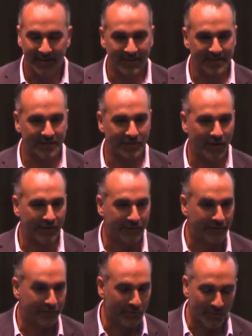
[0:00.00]
It's
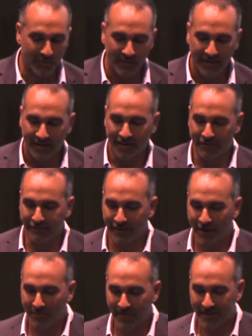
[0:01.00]
thought through,
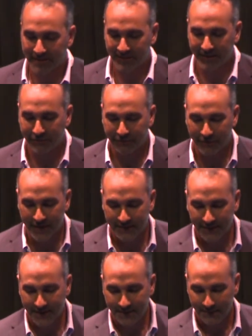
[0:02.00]
environmentally
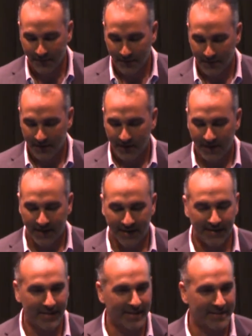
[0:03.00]
friendly,
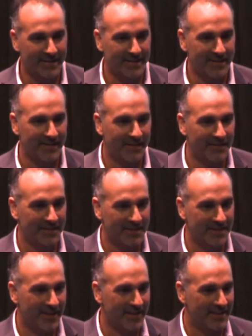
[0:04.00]
and it's as little
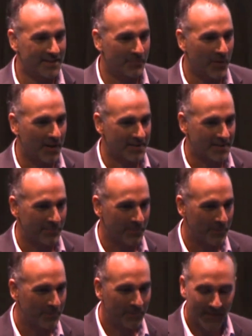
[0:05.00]
design as
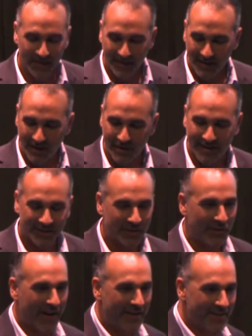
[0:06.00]
possible. All right,
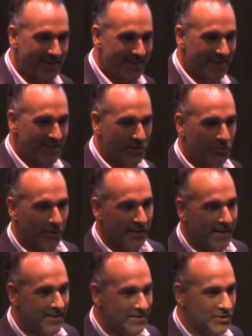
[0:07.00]
so how does this
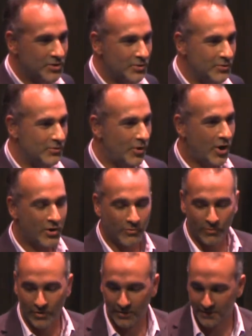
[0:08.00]
relate to our
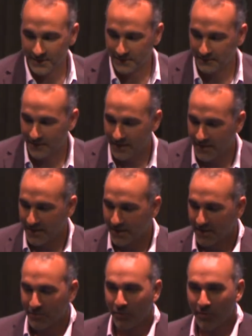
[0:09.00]
world?
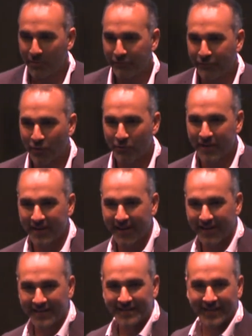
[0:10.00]
Well, before we
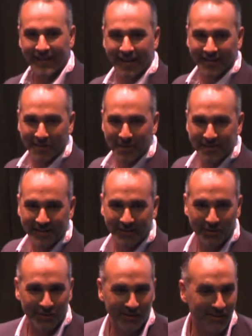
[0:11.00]
get into that, let me tell
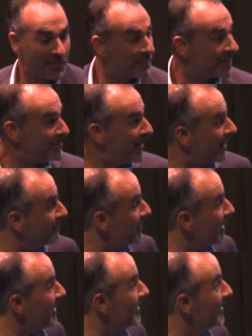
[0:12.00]
you a little bit about
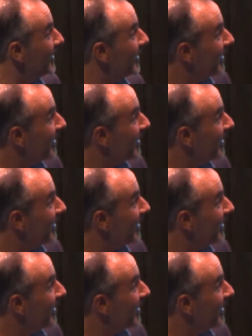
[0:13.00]
me.